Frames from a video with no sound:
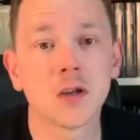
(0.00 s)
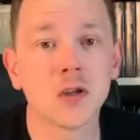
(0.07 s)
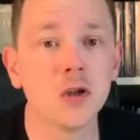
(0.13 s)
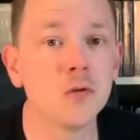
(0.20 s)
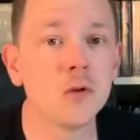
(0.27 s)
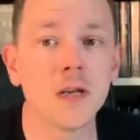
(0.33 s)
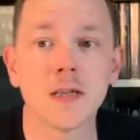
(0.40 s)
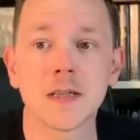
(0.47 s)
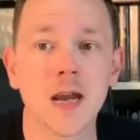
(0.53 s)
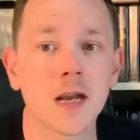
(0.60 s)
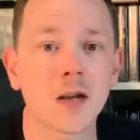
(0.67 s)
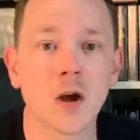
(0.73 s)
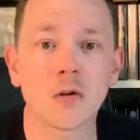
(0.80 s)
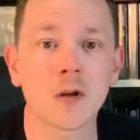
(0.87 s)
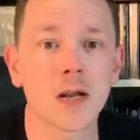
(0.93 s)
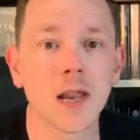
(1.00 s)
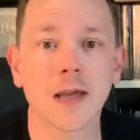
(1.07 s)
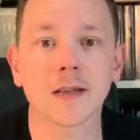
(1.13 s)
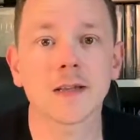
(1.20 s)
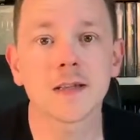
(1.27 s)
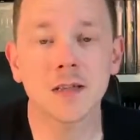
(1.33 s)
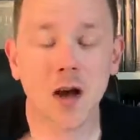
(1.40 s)
you Nintendo
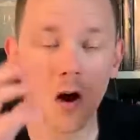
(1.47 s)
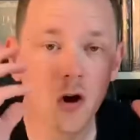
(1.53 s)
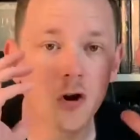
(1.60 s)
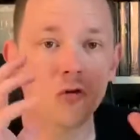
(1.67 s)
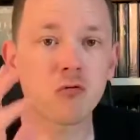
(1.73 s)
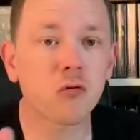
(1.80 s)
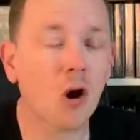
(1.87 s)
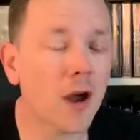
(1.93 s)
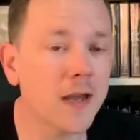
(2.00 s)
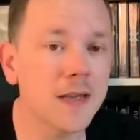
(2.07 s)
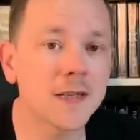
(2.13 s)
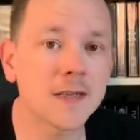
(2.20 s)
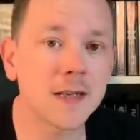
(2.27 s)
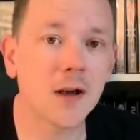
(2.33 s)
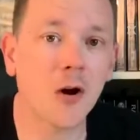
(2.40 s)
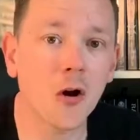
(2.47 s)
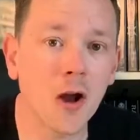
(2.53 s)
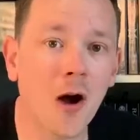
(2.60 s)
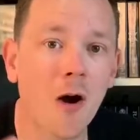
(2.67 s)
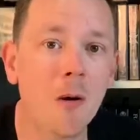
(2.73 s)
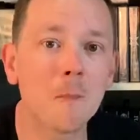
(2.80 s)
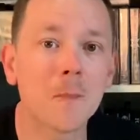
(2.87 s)
collectors are crazy. I
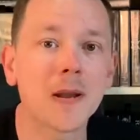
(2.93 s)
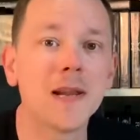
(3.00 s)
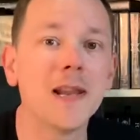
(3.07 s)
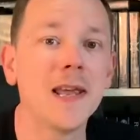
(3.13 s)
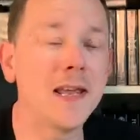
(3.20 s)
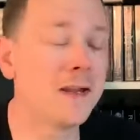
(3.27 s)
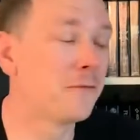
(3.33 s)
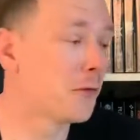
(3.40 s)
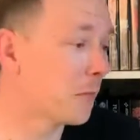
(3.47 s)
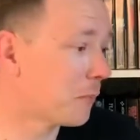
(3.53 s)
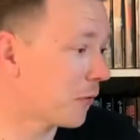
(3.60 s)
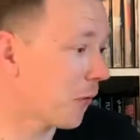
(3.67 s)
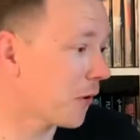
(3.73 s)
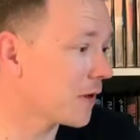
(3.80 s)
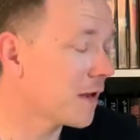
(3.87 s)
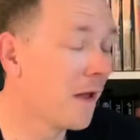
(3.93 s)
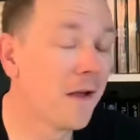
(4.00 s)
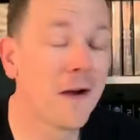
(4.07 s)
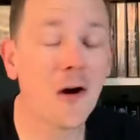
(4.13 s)
can't believe the price.